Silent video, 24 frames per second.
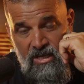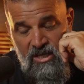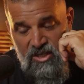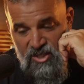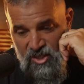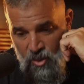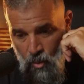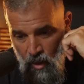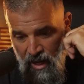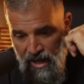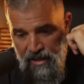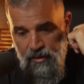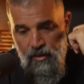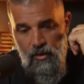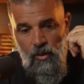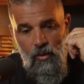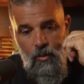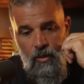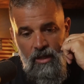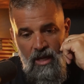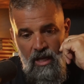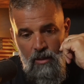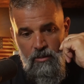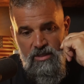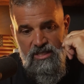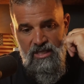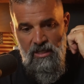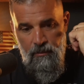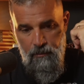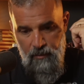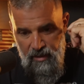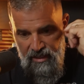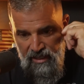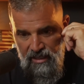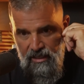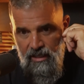So I knew when I was
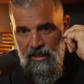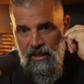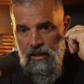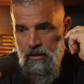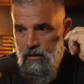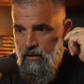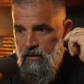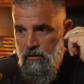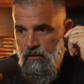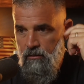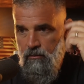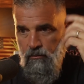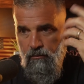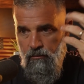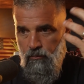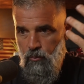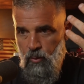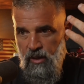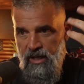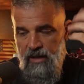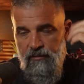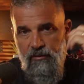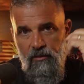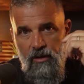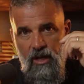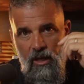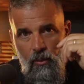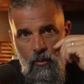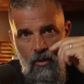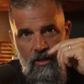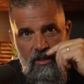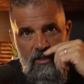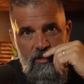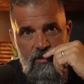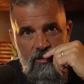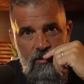competing or whenever I
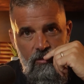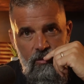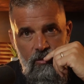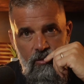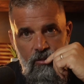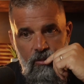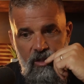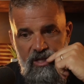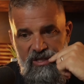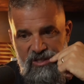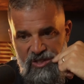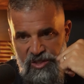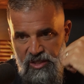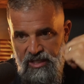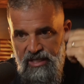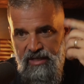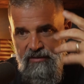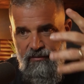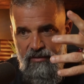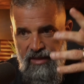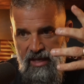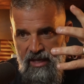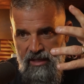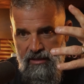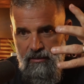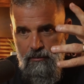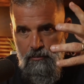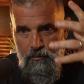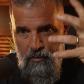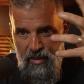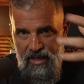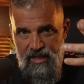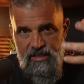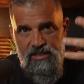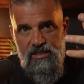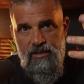wanted to achieve that
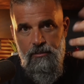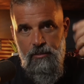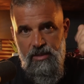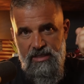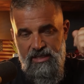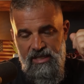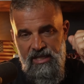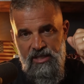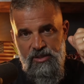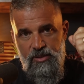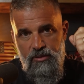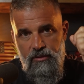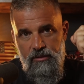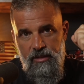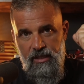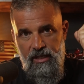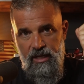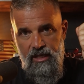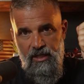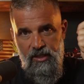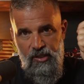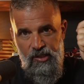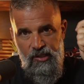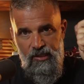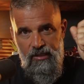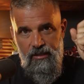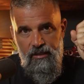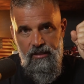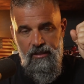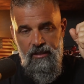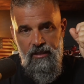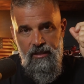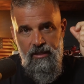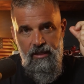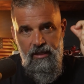best potential that I could,